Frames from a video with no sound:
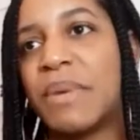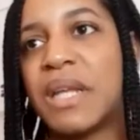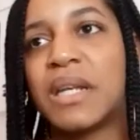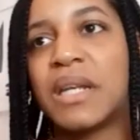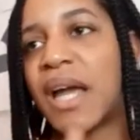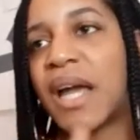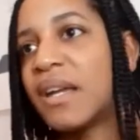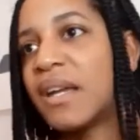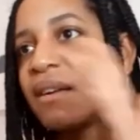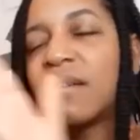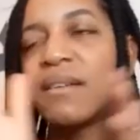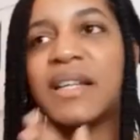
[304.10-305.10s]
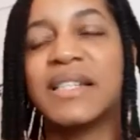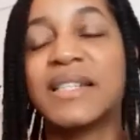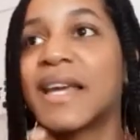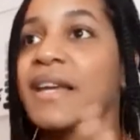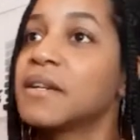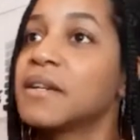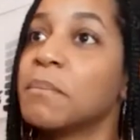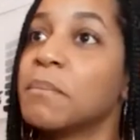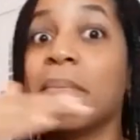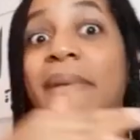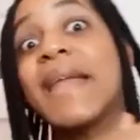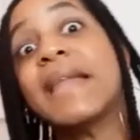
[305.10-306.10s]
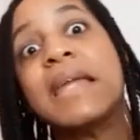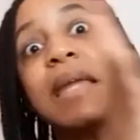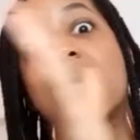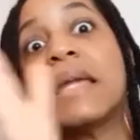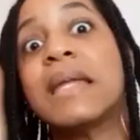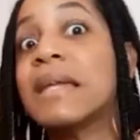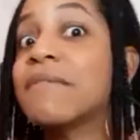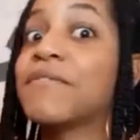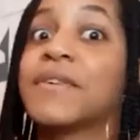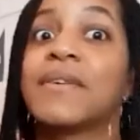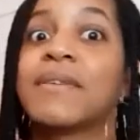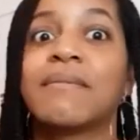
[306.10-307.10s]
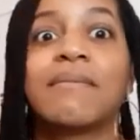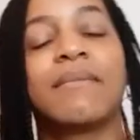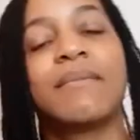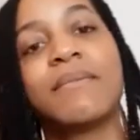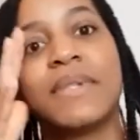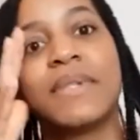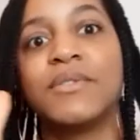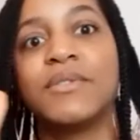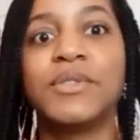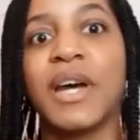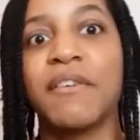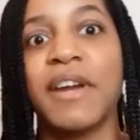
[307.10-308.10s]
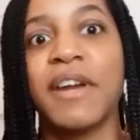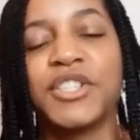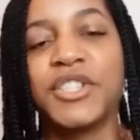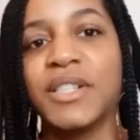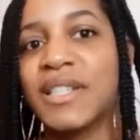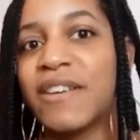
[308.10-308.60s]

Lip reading: been like, it's taken many different directions.